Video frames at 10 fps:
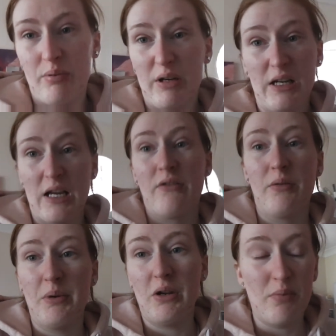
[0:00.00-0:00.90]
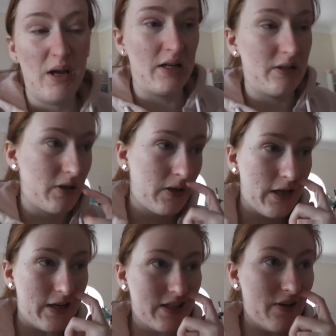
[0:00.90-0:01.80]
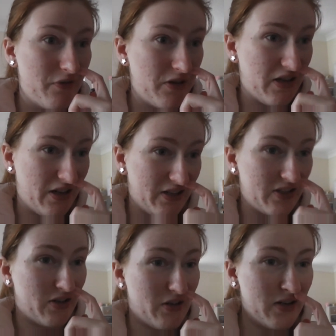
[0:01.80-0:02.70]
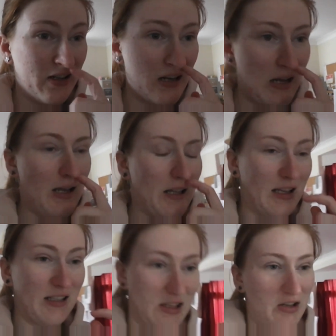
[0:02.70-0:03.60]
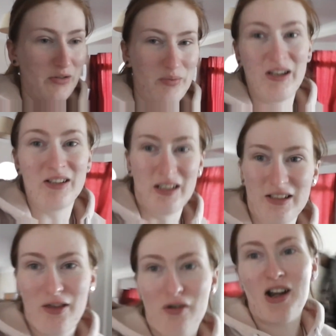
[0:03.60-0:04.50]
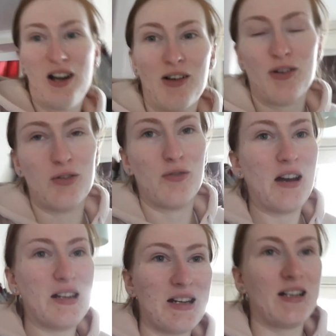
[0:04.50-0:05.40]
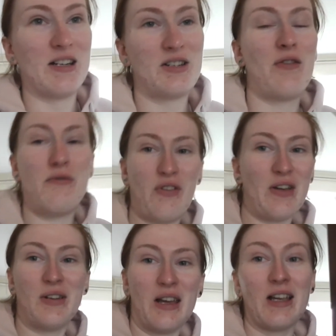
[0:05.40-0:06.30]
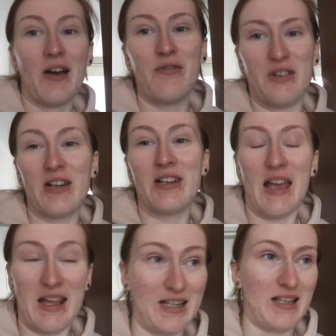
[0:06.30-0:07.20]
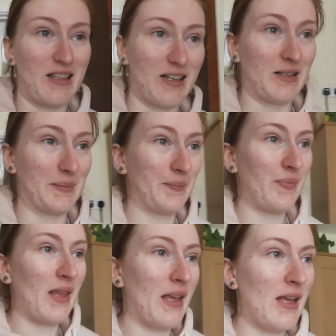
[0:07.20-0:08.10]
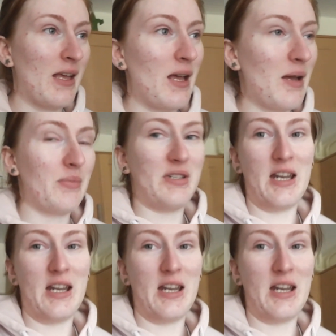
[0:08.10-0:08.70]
putting out the blue bin. So that is everything. So that's good because it's 3 o'clock already and I don't feel like I've done anything. But